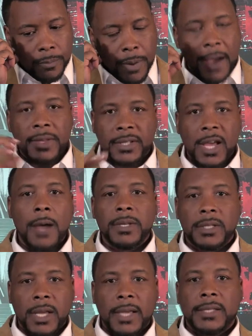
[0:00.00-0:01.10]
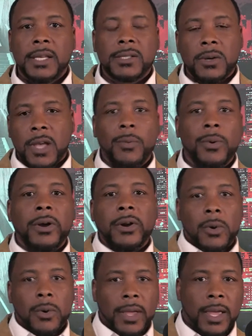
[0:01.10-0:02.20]
By the time the state says, okay, we're going
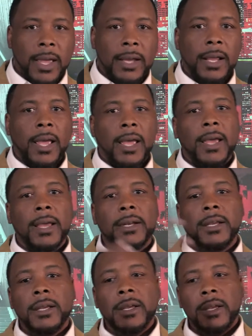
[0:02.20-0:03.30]
to go ahead and